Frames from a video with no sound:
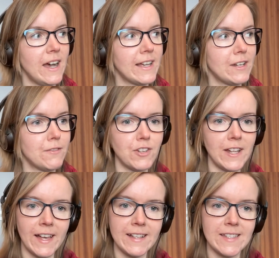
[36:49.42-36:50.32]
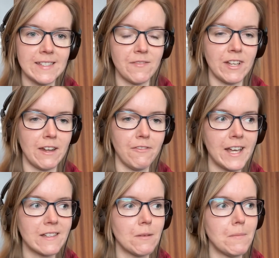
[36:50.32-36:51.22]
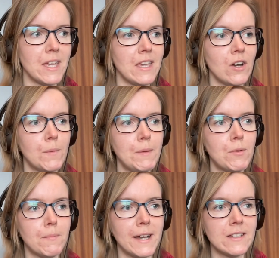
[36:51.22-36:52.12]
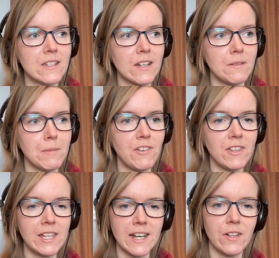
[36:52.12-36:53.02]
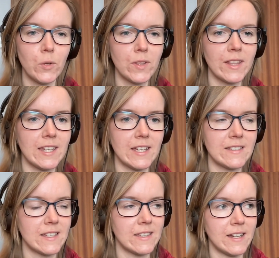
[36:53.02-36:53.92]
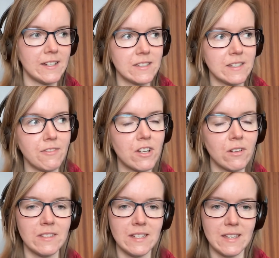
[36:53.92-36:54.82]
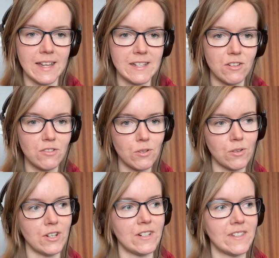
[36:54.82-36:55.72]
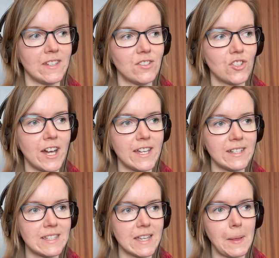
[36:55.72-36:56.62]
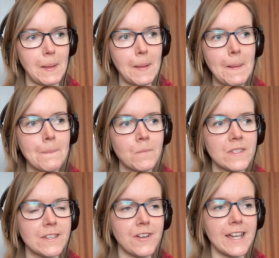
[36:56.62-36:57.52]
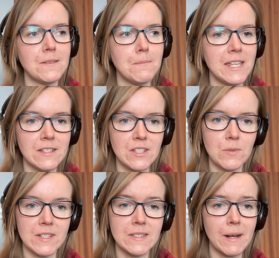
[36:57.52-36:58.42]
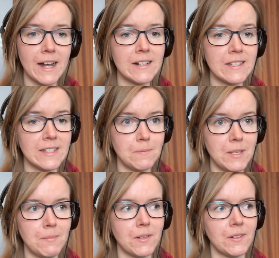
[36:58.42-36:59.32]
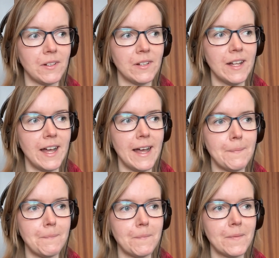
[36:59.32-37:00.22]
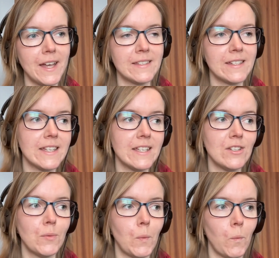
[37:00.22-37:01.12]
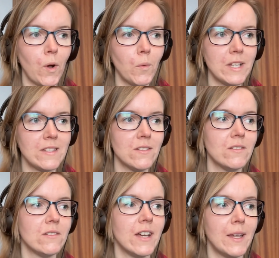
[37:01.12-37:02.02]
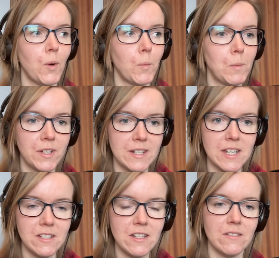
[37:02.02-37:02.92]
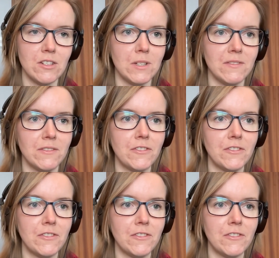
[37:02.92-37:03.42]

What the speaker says: I kind of realise that it's having an effect on me. Or people might start be feeling that loneliness and that difficulty to get outdoors, and it's trying to find means to inspire these people. And I think, what we do and what we will continue to do moving